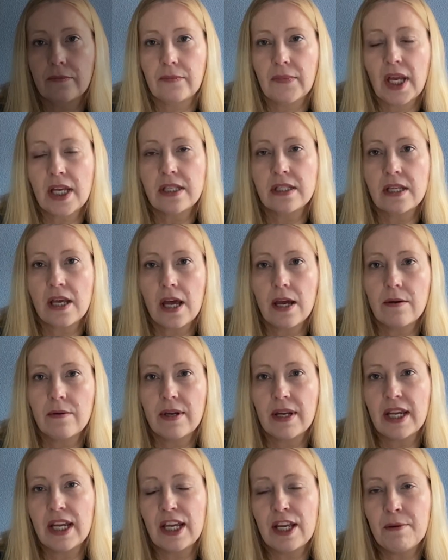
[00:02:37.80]
So
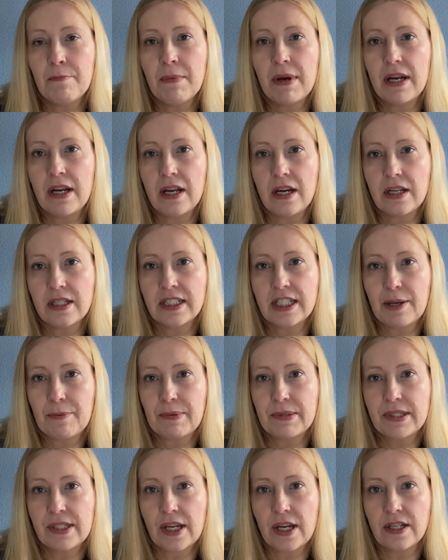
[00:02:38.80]
in my last
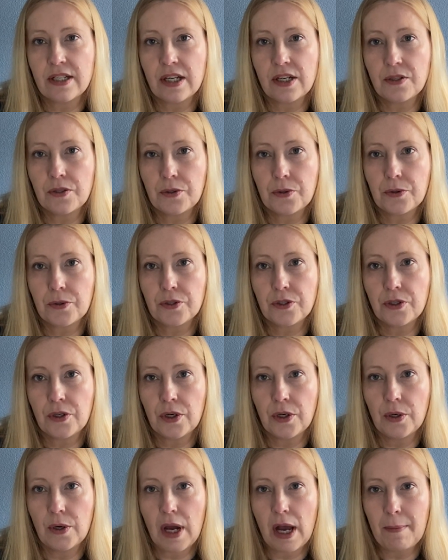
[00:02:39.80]
episode I talked to
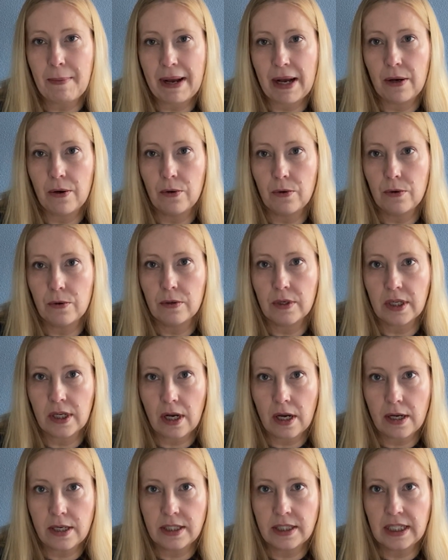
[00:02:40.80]
you about
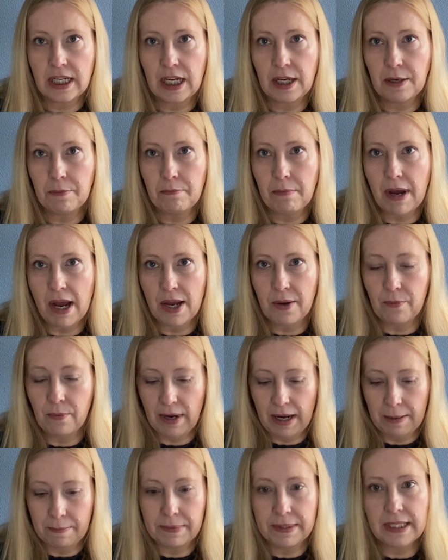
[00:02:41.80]
organising my
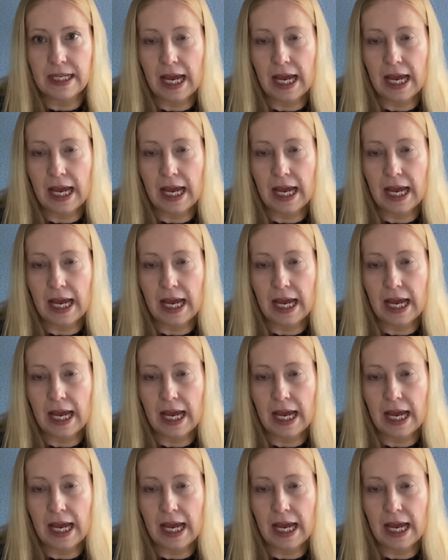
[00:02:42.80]
whips,